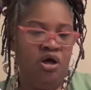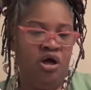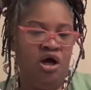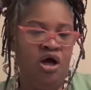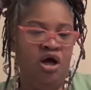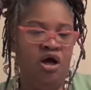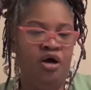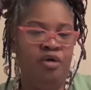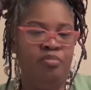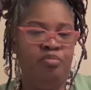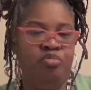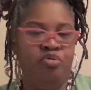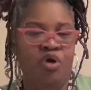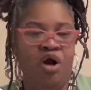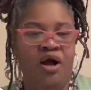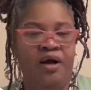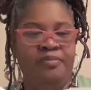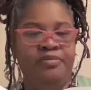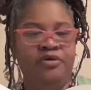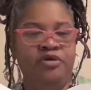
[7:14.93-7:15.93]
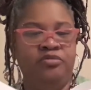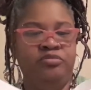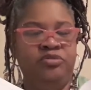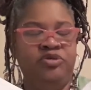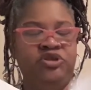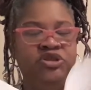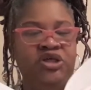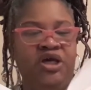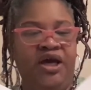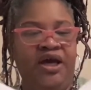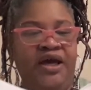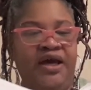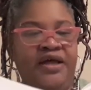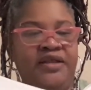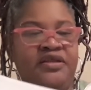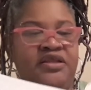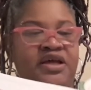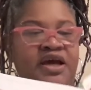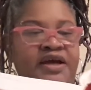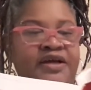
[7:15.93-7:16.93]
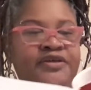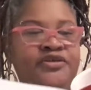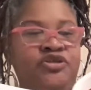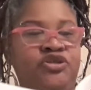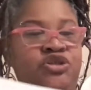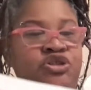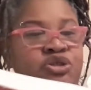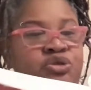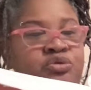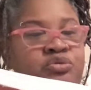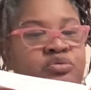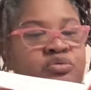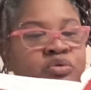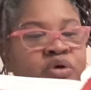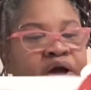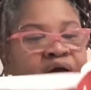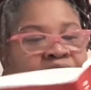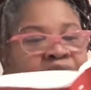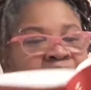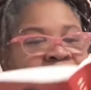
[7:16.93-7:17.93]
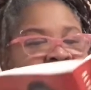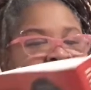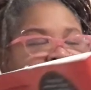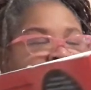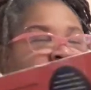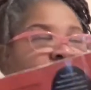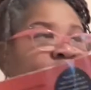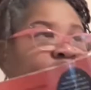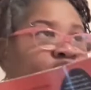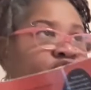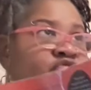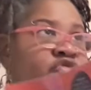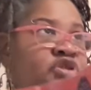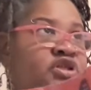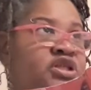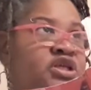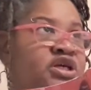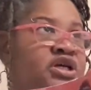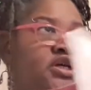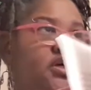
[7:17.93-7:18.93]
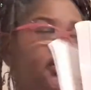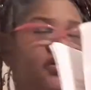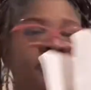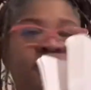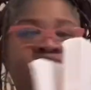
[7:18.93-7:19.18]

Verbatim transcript: um, problems. And they do have the